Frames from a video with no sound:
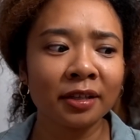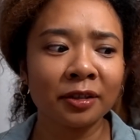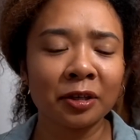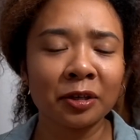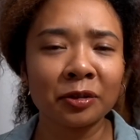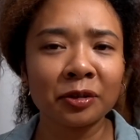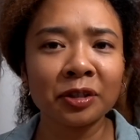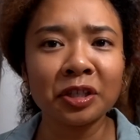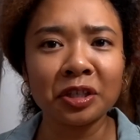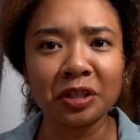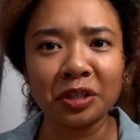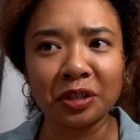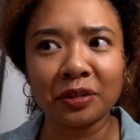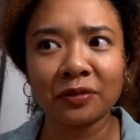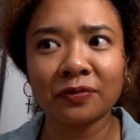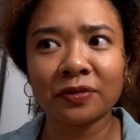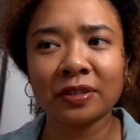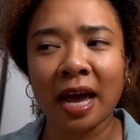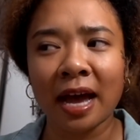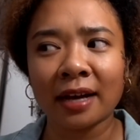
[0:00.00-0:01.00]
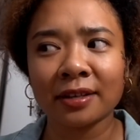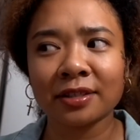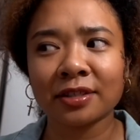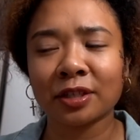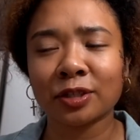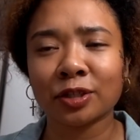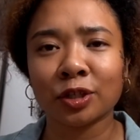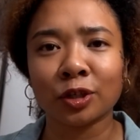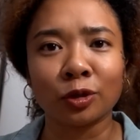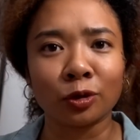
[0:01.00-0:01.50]
Killing Eve has
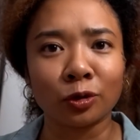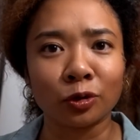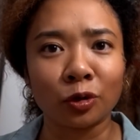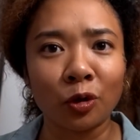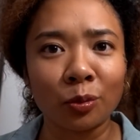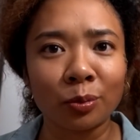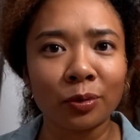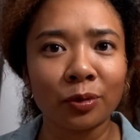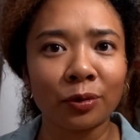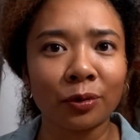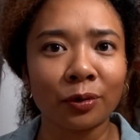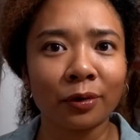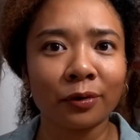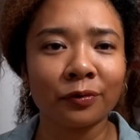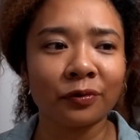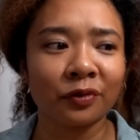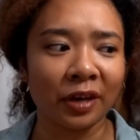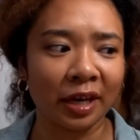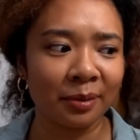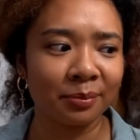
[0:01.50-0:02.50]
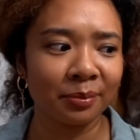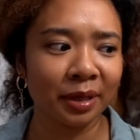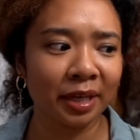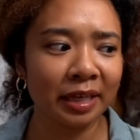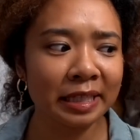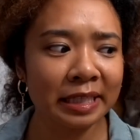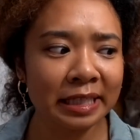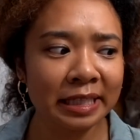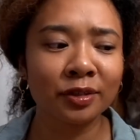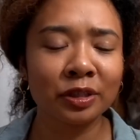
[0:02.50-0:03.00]
such a global fan
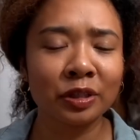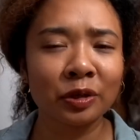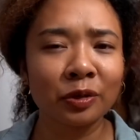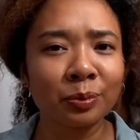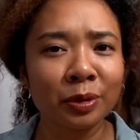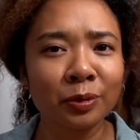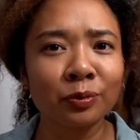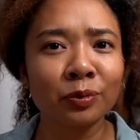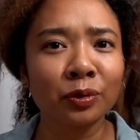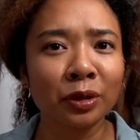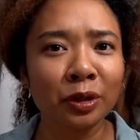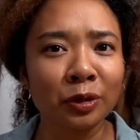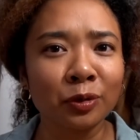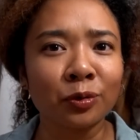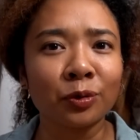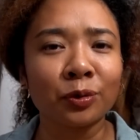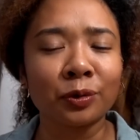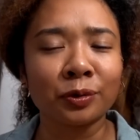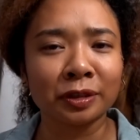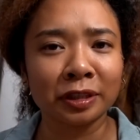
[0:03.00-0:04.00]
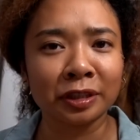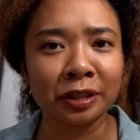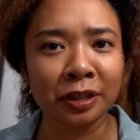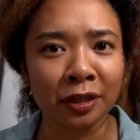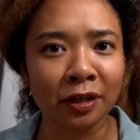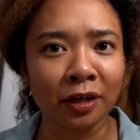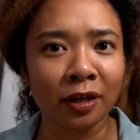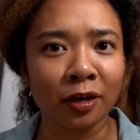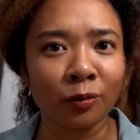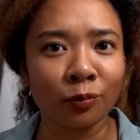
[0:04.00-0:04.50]
base, so it'd be really cool to
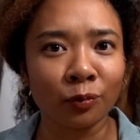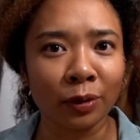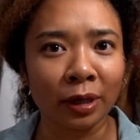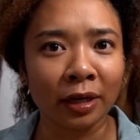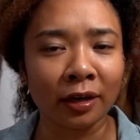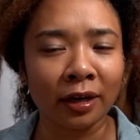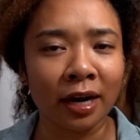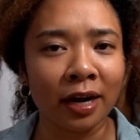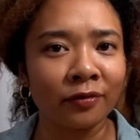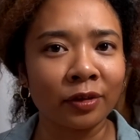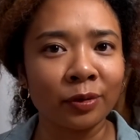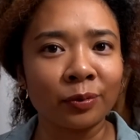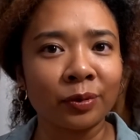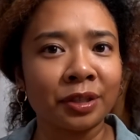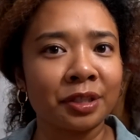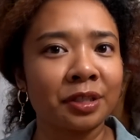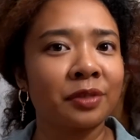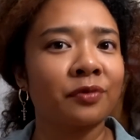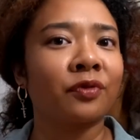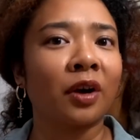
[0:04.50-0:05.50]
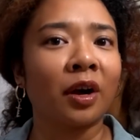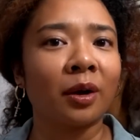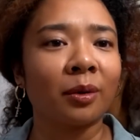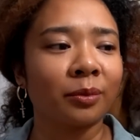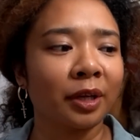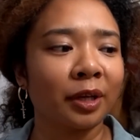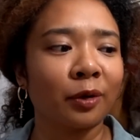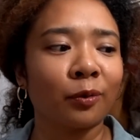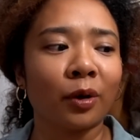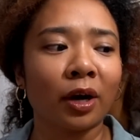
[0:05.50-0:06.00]
hear where everyone is from,
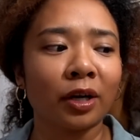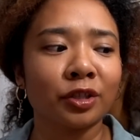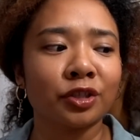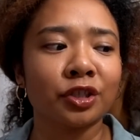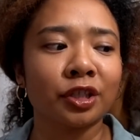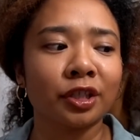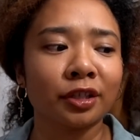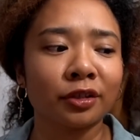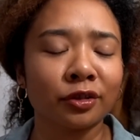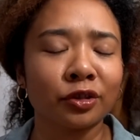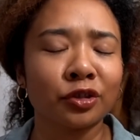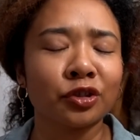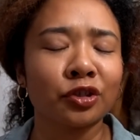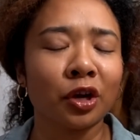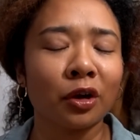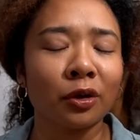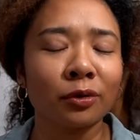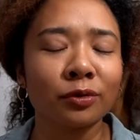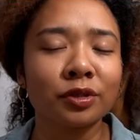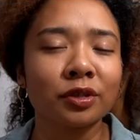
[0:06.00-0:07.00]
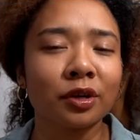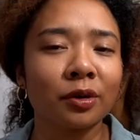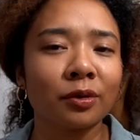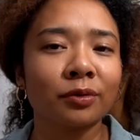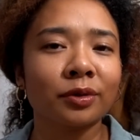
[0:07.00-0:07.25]
like, watching the show. So